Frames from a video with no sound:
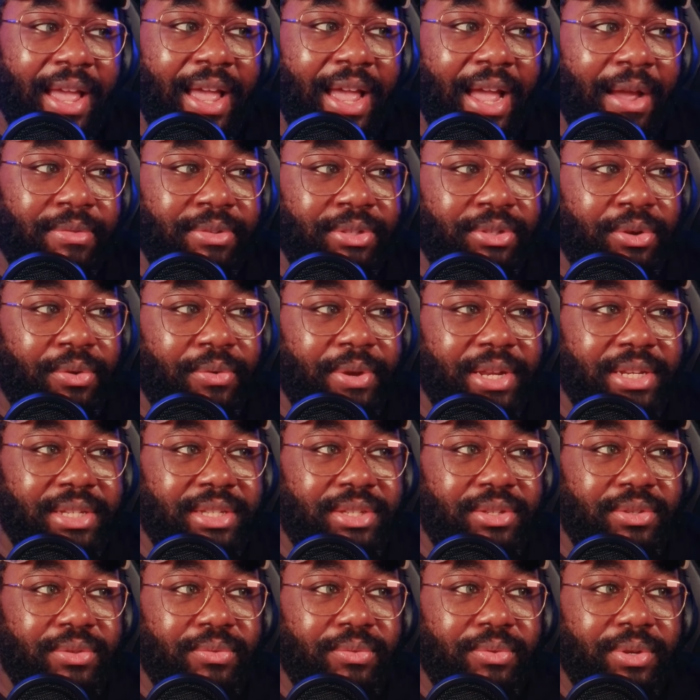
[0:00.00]
I was going
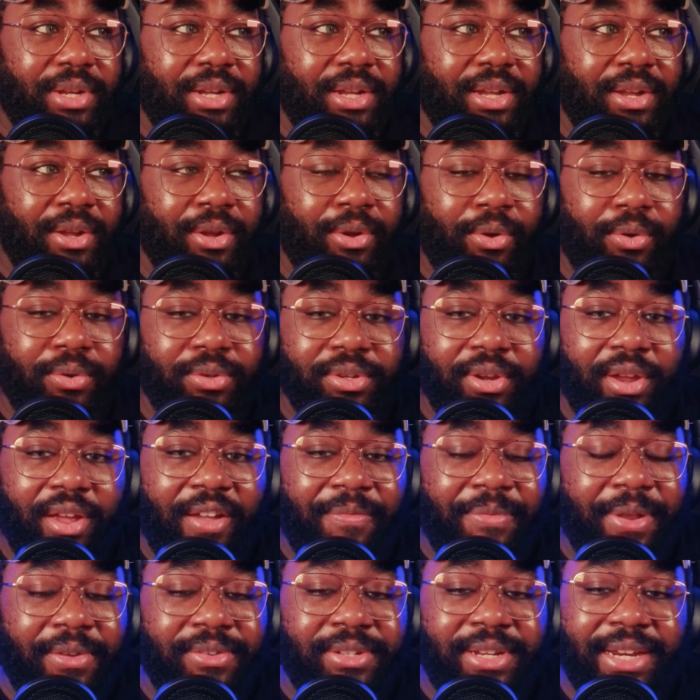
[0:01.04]
to uh, hold
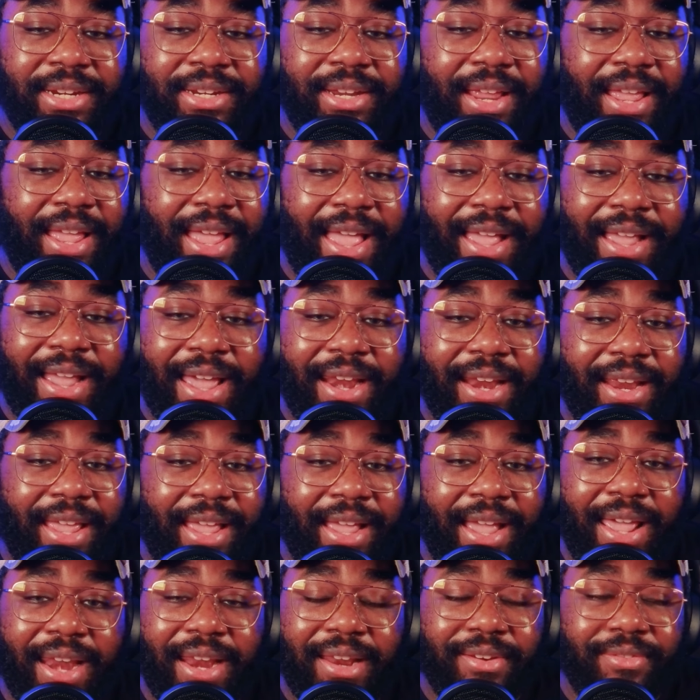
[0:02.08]
off. I was like, nah, I gotta, I
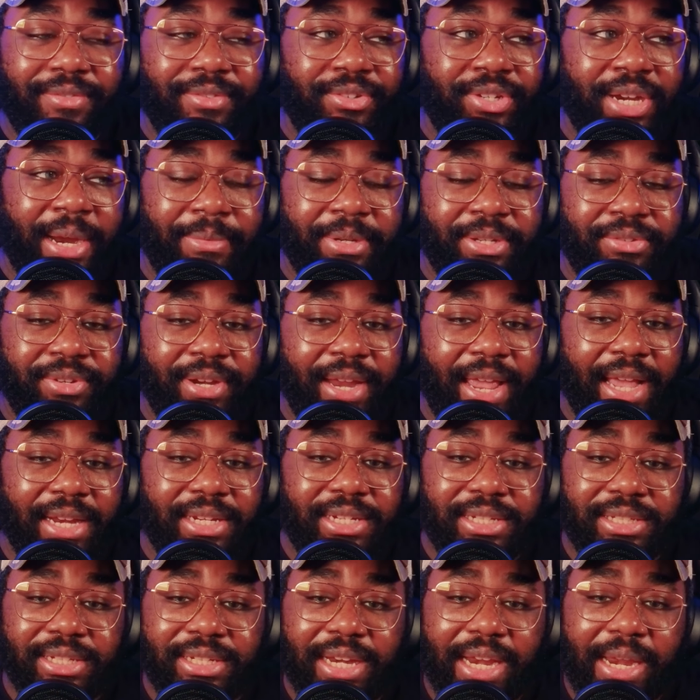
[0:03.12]
gotta drop this
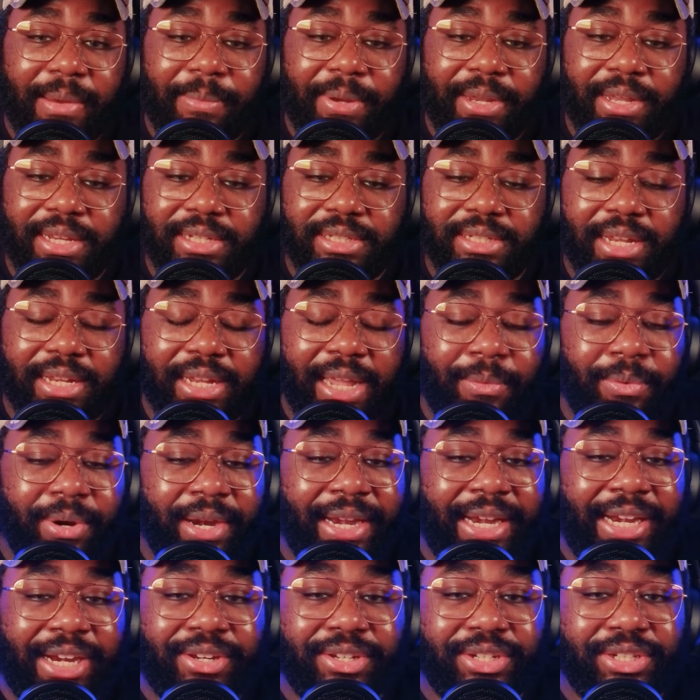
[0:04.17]
reaction today because like I want to
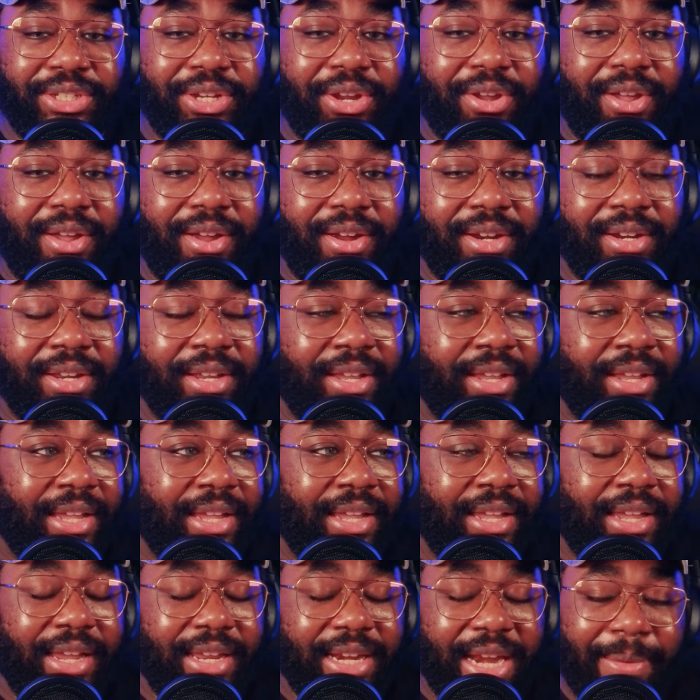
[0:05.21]
hear the song,
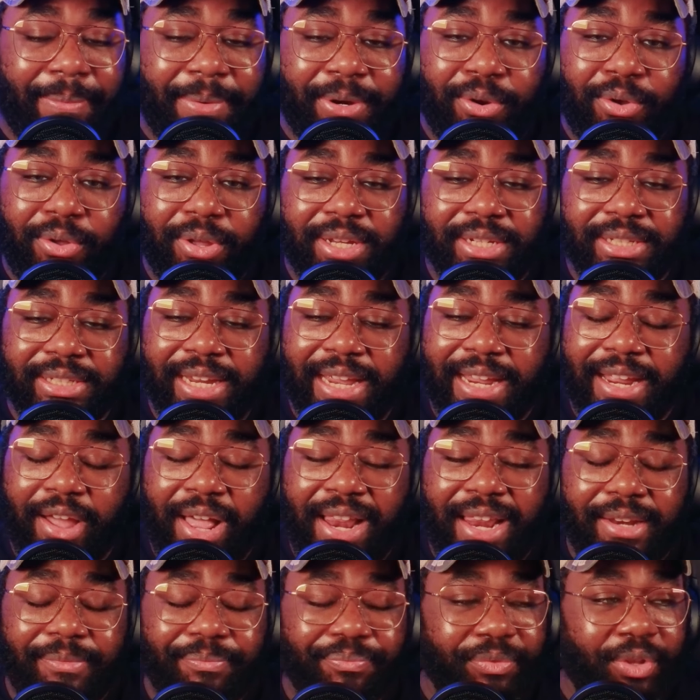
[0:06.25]
and I've been because like
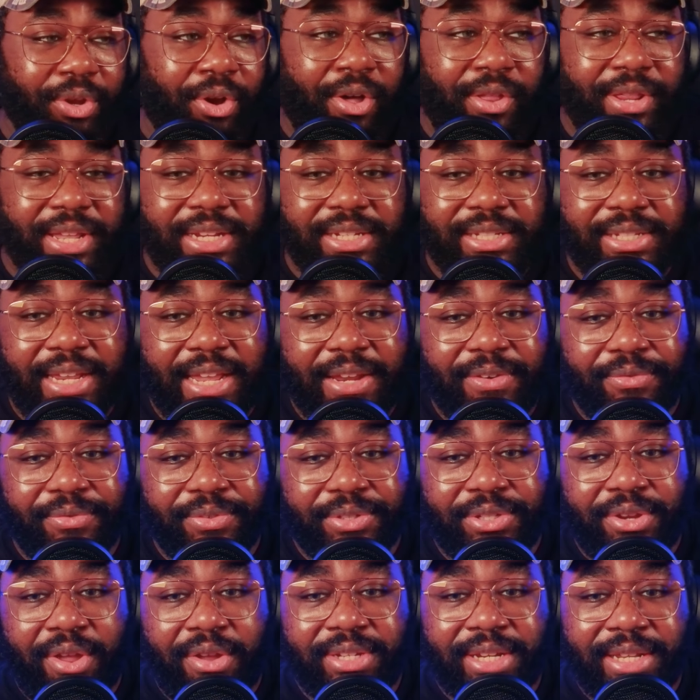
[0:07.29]
I, all these like
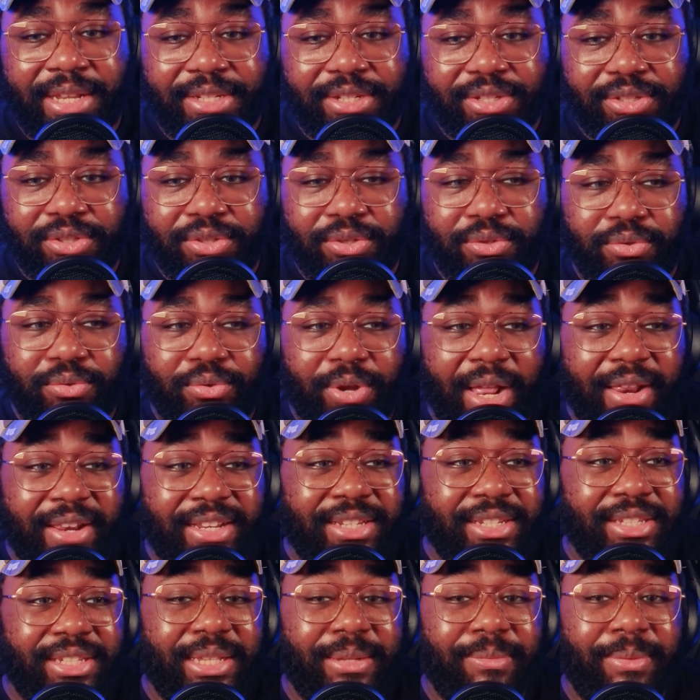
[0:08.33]
songs I listen to, I
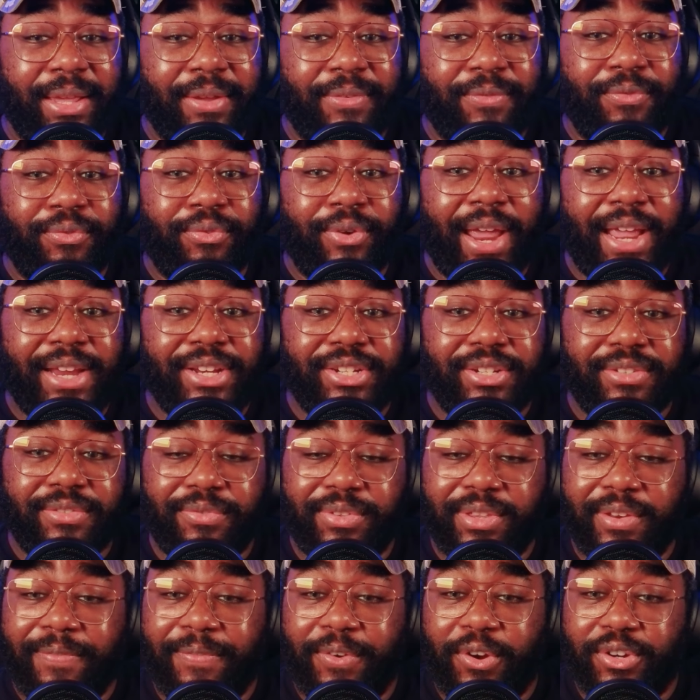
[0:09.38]
listen to them like fresh
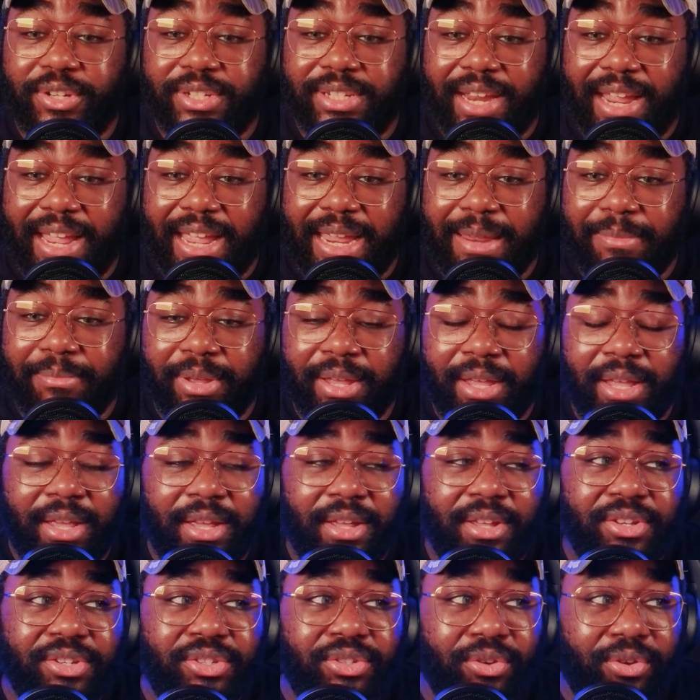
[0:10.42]
for the first time.
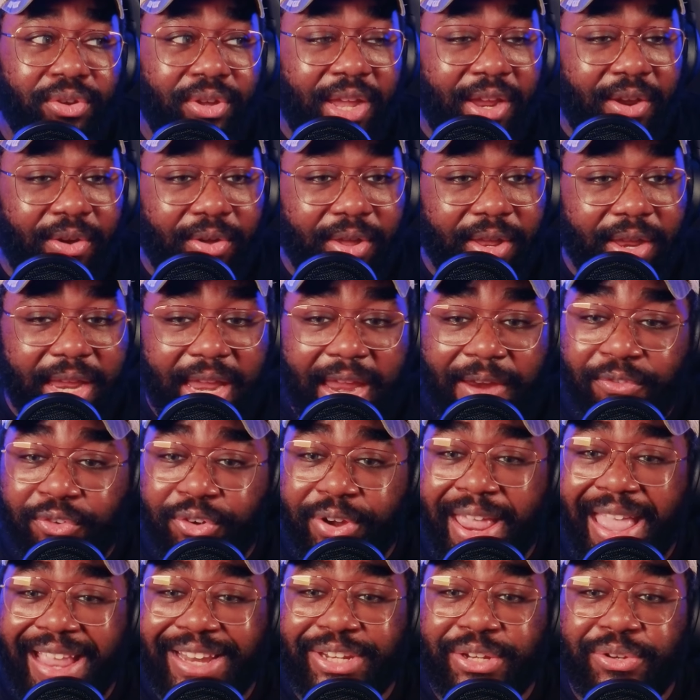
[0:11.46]
So every
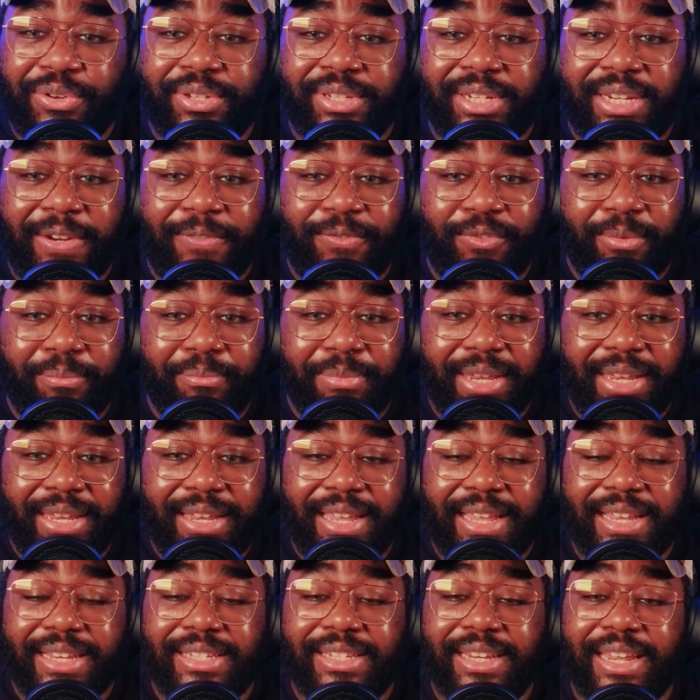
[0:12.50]
reaction you see from me
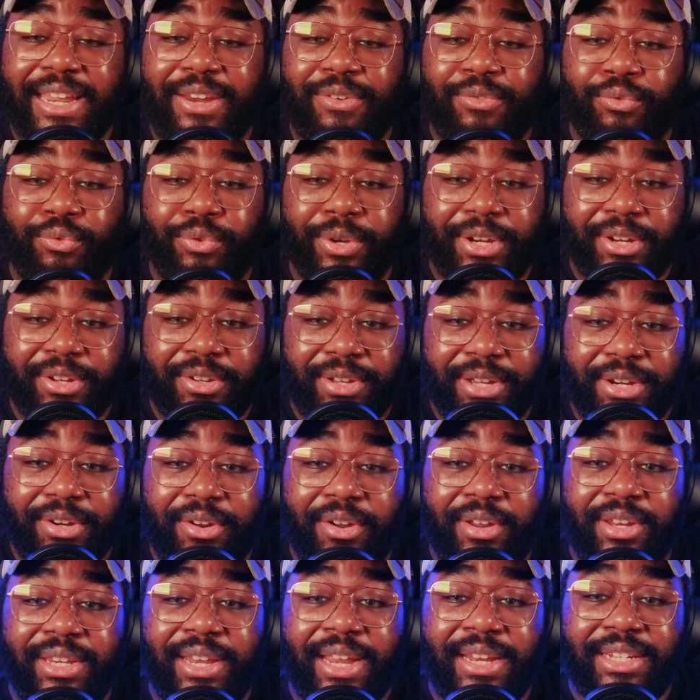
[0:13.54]
is a real and
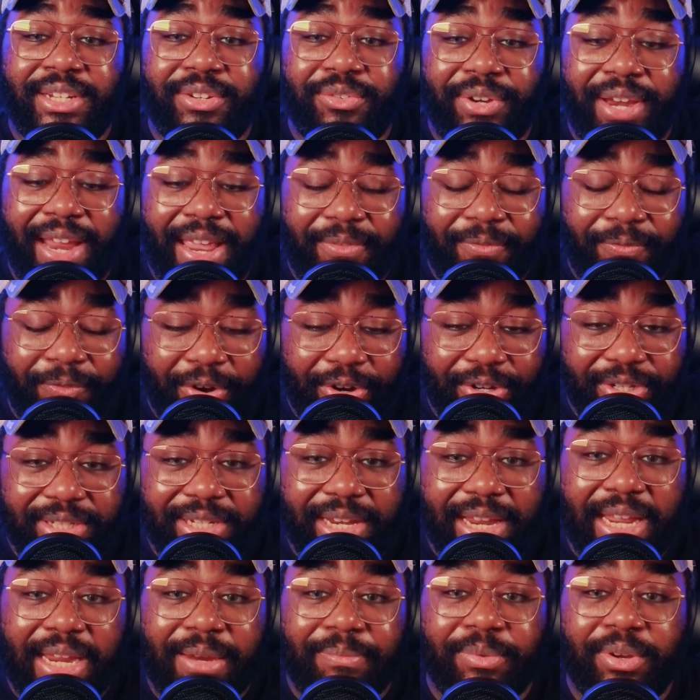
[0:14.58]
authentic first
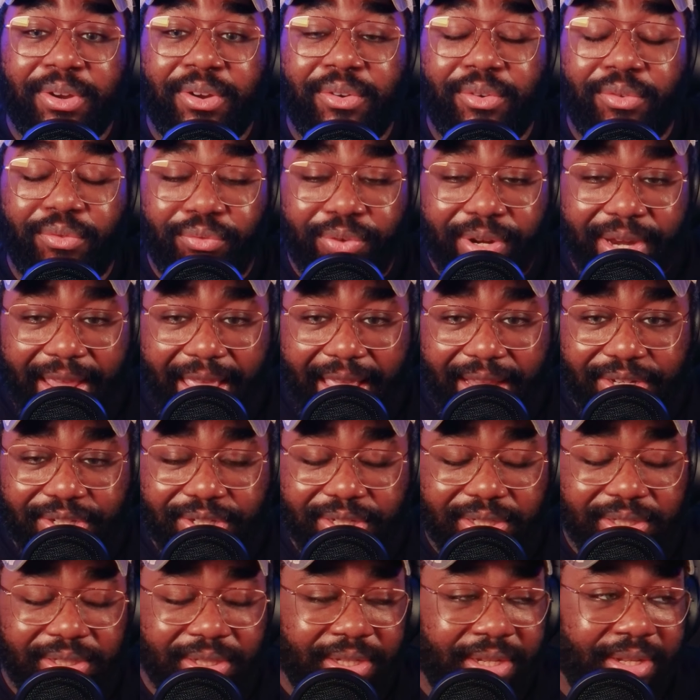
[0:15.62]
time
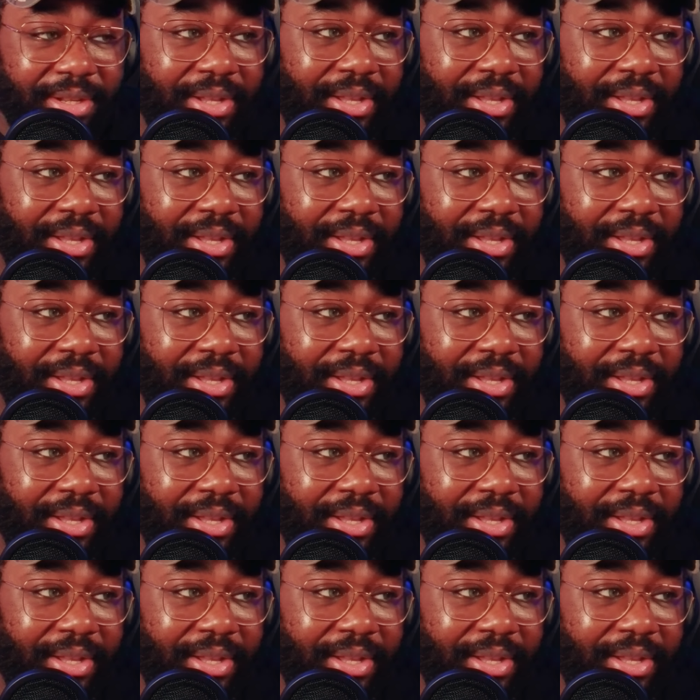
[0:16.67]
reaction.